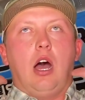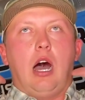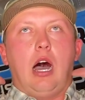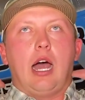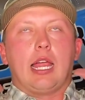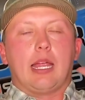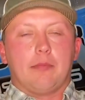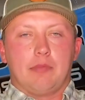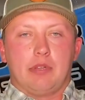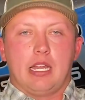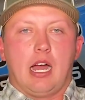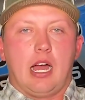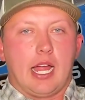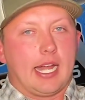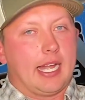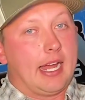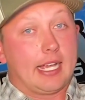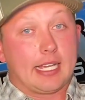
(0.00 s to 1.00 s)
I am
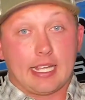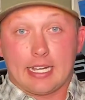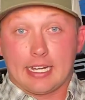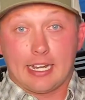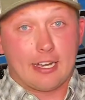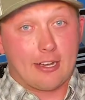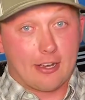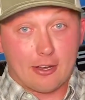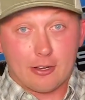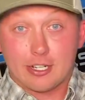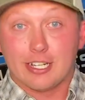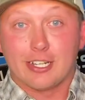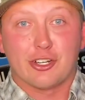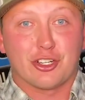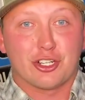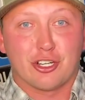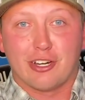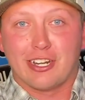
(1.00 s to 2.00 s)
dying. I gotta get an air
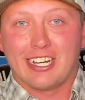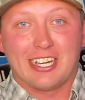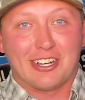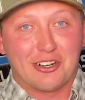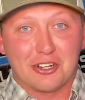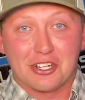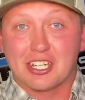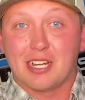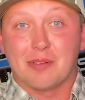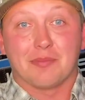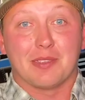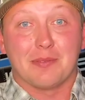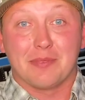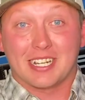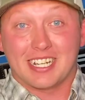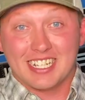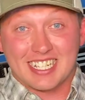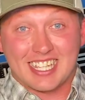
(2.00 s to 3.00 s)
conditioner in here or something
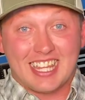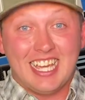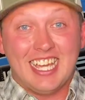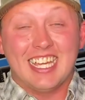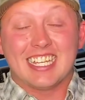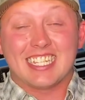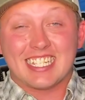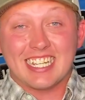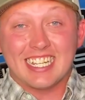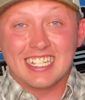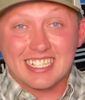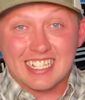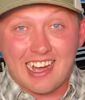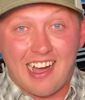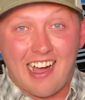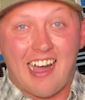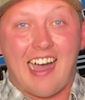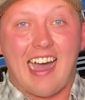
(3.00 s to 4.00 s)
because this is
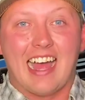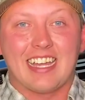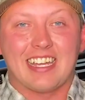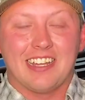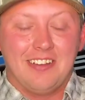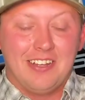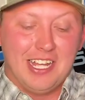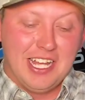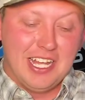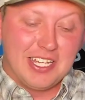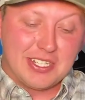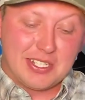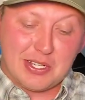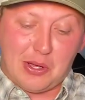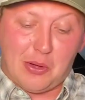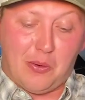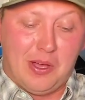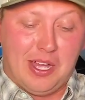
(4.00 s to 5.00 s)
hot.
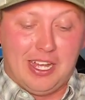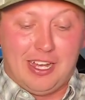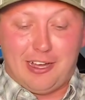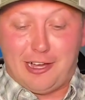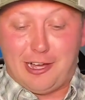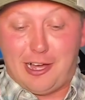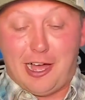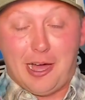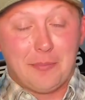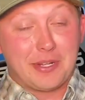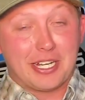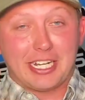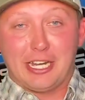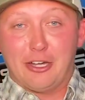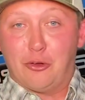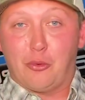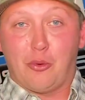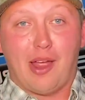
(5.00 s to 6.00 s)
So I'm gonna
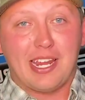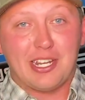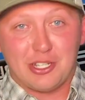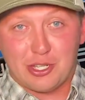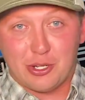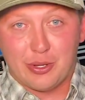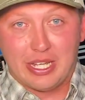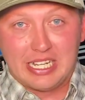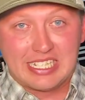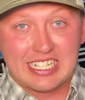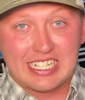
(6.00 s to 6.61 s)
get right to it.